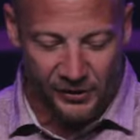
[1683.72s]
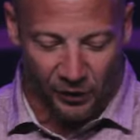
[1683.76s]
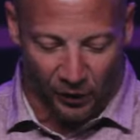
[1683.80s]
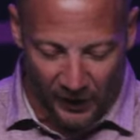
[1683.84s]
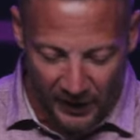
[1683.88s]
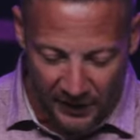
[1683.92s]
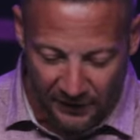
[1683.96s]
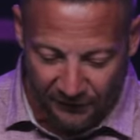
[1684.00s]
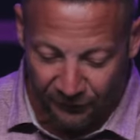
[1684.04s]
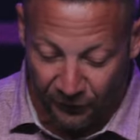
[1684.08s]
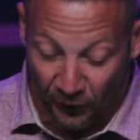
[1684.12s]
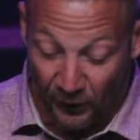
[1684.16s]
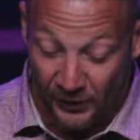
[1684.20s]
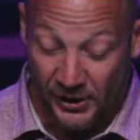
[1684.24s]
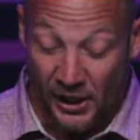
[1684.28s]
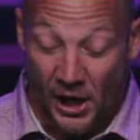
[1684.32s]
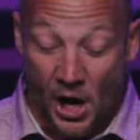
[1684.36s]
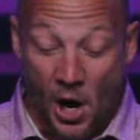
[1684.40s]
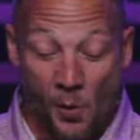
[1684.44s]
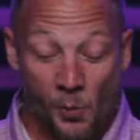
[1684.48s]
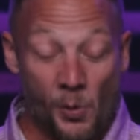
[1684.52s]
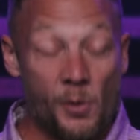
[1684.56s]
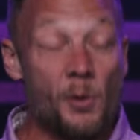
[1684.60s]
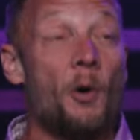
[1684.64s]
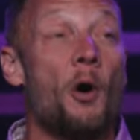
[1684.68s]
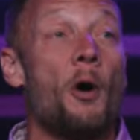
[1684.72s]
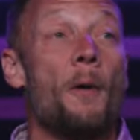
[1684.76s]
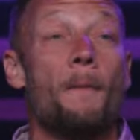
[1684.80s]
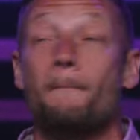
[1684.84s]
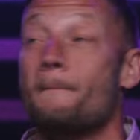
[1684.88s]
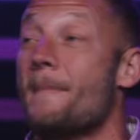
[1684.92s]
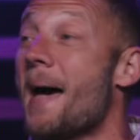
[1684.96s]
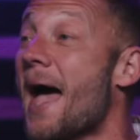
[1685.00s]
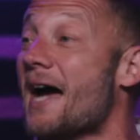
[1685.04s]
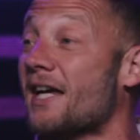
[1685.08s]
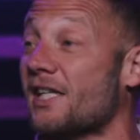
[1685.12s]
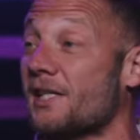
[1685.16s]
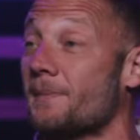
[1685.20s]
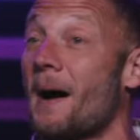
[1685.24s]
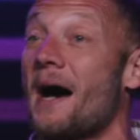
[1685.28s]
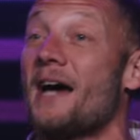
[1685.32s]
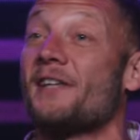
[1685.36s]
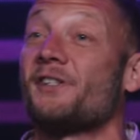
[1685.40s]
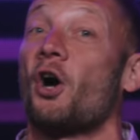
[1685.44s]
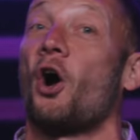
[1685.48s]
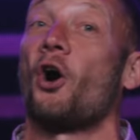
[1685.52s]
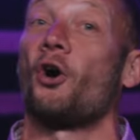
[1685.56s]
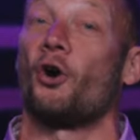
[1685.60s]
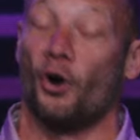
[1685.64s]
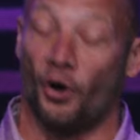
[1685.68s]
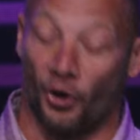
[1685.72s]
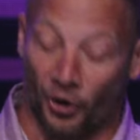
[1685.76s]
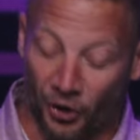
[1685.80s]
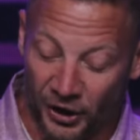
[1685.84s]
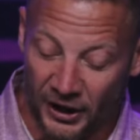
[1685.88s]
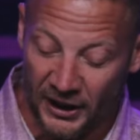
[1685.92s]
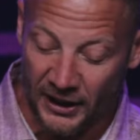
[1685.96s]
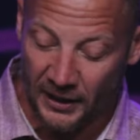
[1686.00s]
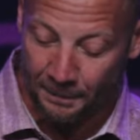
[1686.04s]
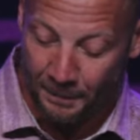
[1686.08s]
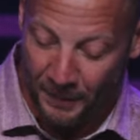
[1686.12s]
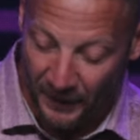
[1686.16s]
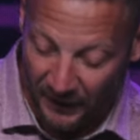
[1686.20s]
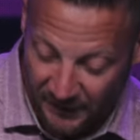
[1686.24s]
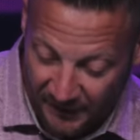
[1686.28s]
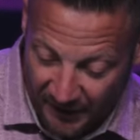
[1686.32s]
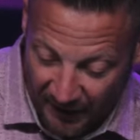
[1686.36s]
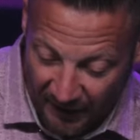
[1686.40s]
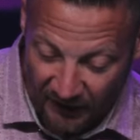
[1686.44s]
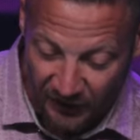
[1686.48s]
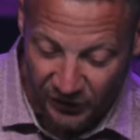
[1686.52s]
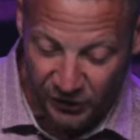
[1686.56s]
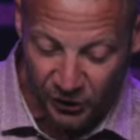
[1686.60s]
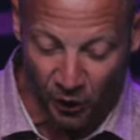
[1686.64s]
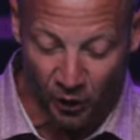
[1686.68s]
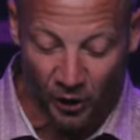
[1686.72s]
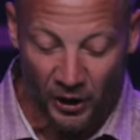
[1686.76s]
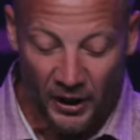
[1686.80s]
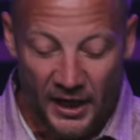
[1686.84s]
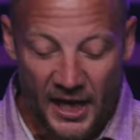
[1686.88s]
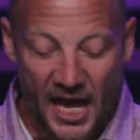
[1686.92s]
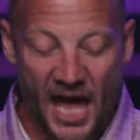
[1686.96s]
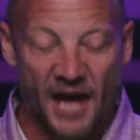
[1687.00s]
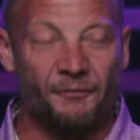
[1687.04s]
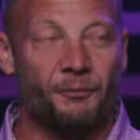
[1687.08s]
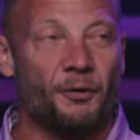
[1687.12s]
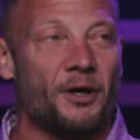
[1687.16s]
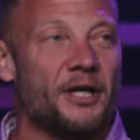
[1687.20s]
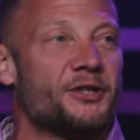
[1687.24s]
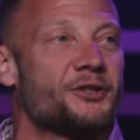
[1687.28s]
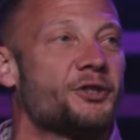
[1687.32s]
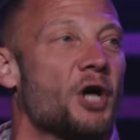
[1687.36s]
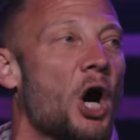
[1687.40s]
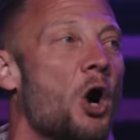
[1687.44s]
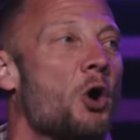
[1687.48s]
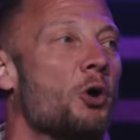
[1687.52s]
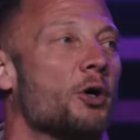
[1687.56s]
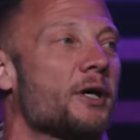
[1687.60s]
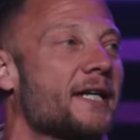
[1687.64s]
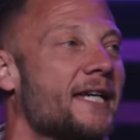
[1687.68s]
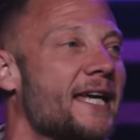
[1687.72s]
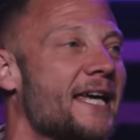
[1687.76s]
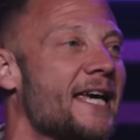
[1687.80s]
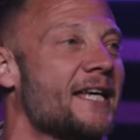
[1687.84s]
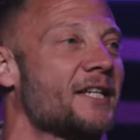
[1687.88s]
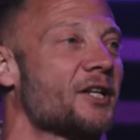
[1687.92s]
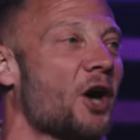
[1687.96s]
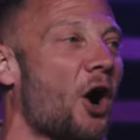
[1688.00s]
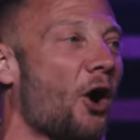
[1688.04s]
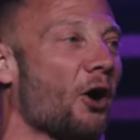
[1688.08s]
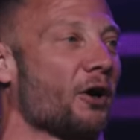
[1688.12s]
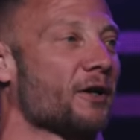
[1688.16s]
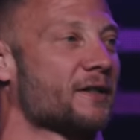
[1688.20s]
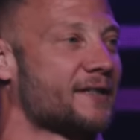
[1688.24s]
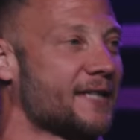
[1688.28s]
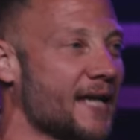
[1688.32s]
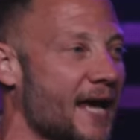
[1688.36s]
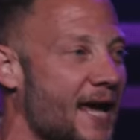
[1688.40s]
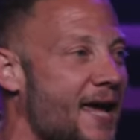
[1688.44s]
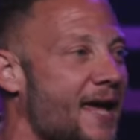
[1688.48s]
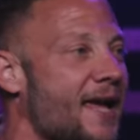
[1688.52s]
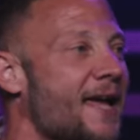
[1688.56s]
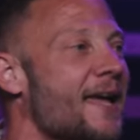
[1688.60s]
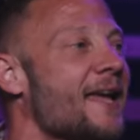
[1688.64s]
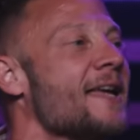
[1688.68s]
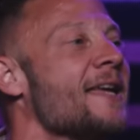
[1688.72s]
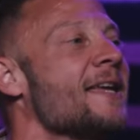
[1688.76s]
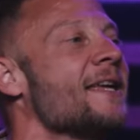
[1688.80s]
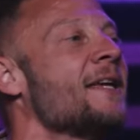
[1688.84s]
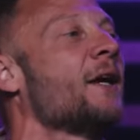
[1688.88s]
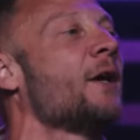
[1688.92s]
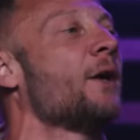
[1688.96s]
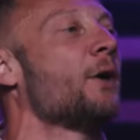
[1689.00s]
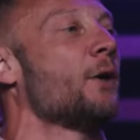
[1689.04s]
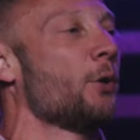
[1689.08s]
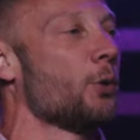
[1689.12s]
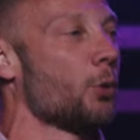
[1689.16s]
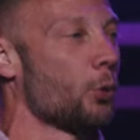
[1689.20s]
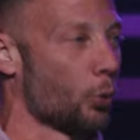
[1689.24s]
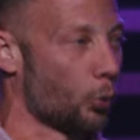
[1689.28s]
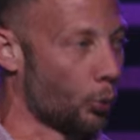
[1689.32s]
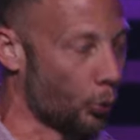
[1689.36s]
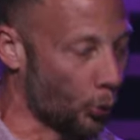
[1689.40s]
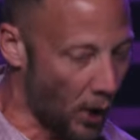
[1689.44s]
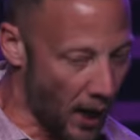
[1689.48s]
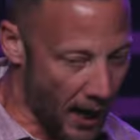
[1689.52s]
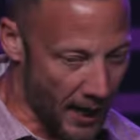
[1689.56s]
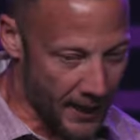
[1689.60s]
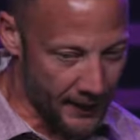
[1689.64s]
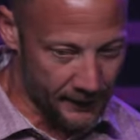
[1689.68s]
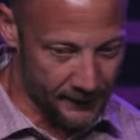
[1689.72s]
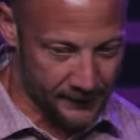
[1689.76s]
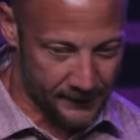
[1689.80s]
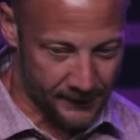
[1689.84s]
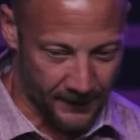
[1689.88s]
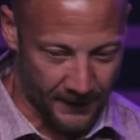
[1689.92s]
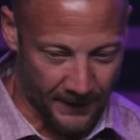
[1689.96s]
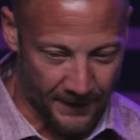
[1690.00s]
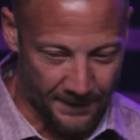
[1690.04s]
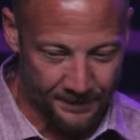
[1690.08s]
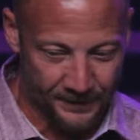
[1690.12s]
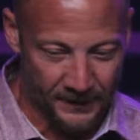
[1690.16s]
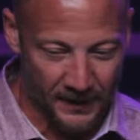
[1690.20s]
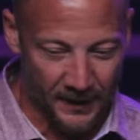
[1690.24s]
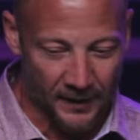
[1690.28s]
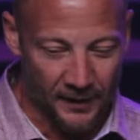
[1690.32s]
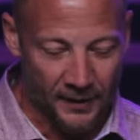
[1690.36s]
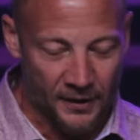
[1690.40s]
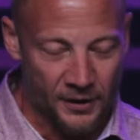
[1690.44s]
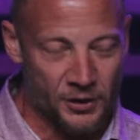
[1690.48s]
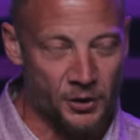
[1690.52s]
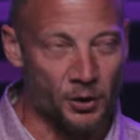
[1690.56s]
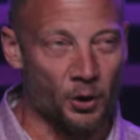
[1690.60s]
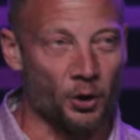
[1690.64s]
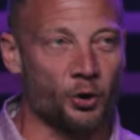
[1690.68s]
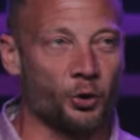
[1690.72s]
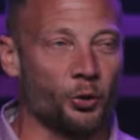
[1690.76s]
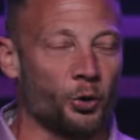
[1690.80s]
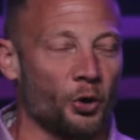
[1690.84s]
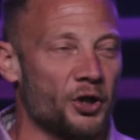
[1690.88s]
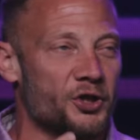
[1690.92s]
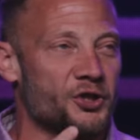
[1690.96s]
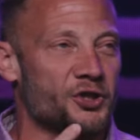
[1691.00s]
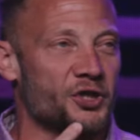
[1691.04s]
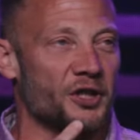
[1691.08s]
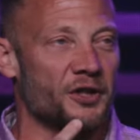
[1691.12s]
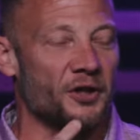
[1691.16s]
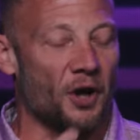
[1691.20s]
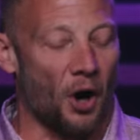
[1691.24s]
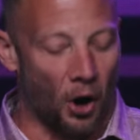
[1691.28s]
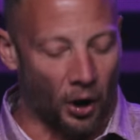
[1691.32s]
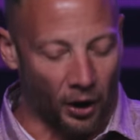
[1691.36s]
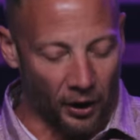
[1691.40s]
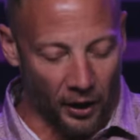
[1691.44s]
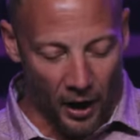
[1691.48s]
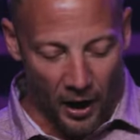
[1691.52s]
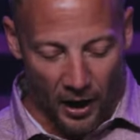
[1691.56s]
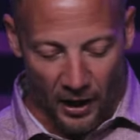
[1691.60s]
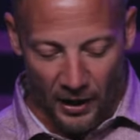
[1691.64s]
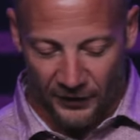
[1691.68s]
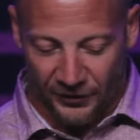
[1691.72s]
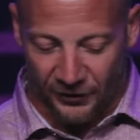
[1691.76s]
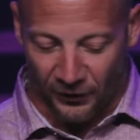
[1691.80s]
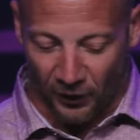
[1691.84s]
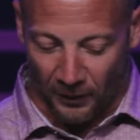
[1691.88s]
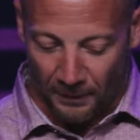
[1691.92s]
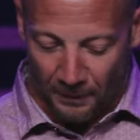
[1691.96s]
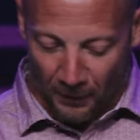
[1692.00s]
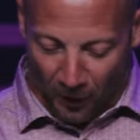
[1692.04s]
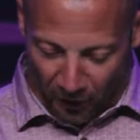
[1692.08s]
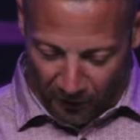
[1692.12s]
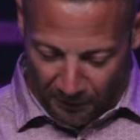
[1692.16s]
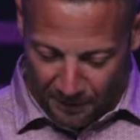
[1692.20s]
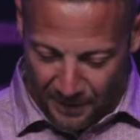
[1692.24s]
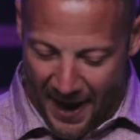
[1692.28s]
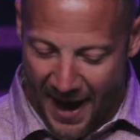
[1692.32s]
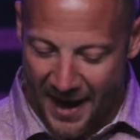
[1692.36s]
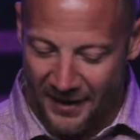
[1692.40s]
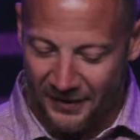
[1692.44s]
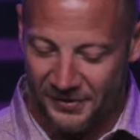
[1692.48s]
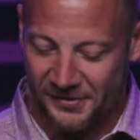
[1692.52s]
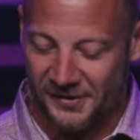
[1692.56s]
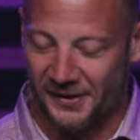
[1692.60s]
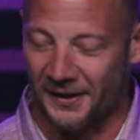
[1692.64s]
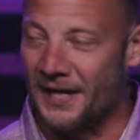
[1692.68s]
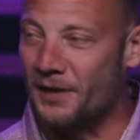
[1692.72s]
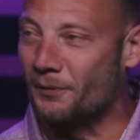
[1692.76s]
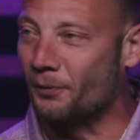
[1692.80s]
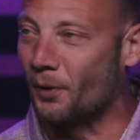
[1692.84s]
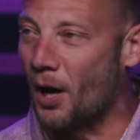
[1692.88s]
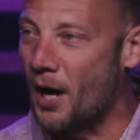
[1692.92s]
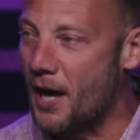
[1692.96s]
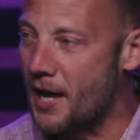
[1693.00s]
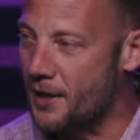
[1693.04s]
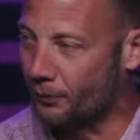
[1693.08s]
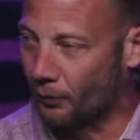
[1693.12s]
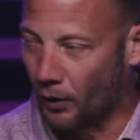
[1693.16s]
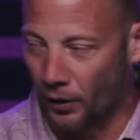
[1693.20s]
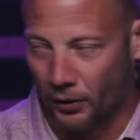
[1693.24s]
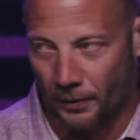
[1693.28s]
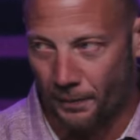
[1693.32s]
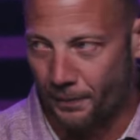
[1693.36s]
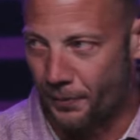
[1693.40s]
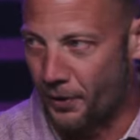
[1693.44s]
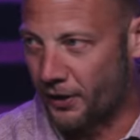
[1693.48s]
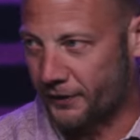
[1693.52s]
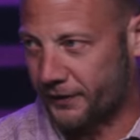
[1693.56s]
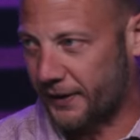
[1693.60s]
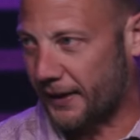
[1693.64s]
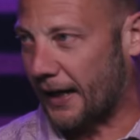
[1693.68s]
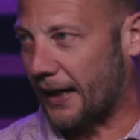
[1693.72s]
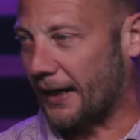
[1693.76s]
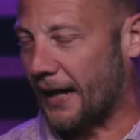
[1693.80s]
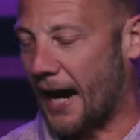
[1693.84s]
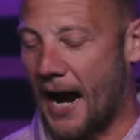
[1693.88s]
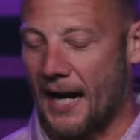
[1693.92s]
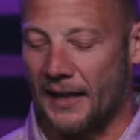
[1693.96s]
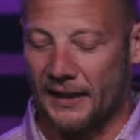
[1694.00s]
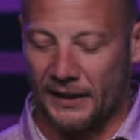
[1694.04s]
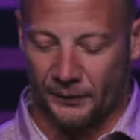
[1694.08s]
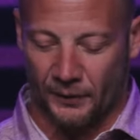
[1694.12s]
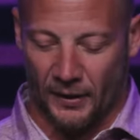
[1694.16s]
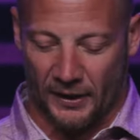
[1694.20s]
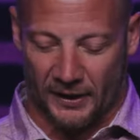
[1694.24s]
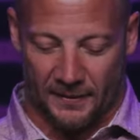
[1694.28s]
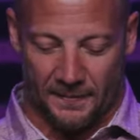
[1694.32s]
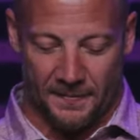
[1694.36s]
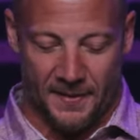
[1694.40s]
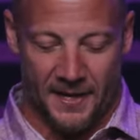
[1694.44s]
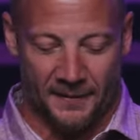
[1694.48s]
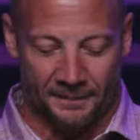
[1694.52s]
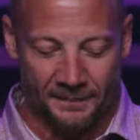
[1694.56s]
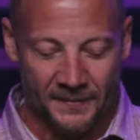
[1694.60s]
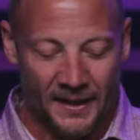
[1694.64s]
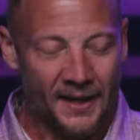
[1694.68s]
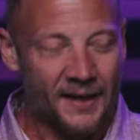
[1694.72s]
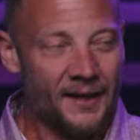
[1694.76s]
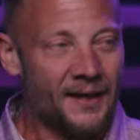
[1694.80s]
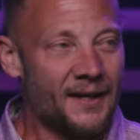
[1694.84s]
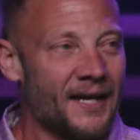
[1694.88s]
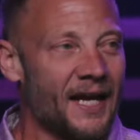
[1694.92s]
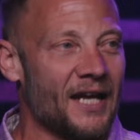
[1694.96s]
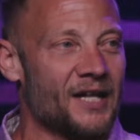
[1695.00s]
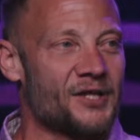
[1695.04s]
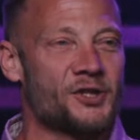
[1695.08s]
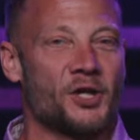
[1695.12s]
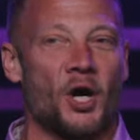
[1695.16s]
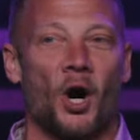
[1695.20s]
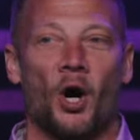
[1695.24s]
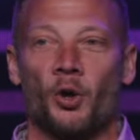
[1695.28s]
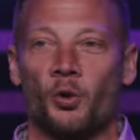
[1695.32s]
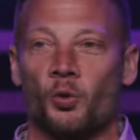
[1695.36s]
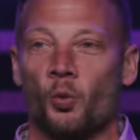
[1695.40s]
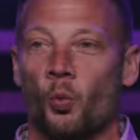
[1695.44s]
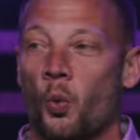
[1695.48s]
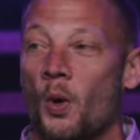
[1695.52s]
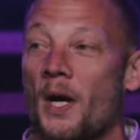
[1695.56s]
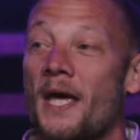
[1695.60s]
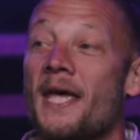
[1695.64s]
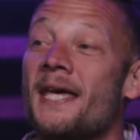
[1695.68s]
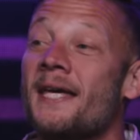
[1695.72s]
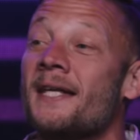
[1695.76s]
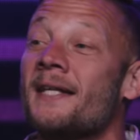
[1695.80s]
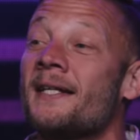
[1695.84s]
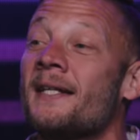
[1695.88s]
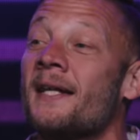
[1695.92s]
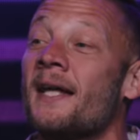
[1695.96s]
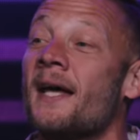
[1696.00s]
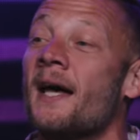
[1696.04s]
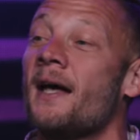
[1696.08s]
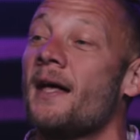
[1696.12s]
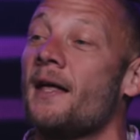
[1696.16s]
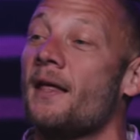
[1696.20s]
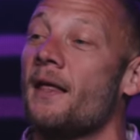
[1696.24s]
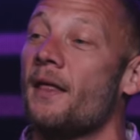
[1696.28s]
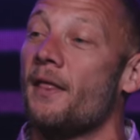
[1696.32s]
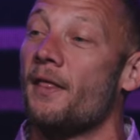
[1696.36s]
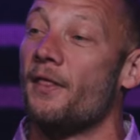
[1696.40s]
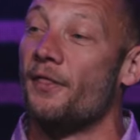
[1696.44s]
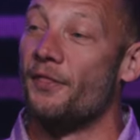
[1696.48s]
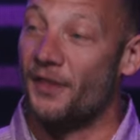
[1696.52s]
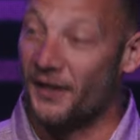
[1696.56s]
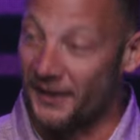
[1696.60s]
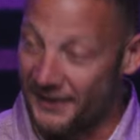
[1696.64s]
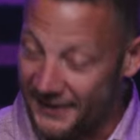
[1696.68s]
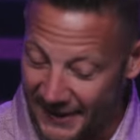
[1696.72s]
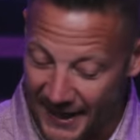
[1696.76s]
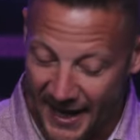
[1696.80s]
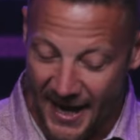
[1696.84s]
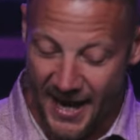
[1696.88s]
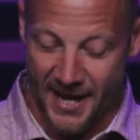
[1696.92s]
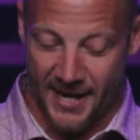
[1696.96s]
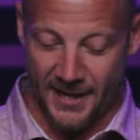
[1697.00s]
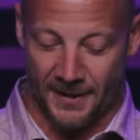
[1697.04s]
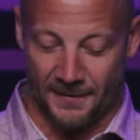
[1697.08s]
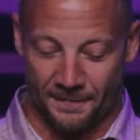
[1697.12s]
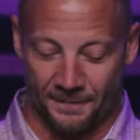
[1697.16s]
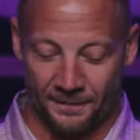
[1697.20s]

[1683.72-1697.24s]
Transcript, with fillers: our influence. We won't maximize our earning potential if we don't get our day right. You know, Christian author Mark Batterson, he wrote, he wrote a book that I'd highly recommend. It's called Win the Day.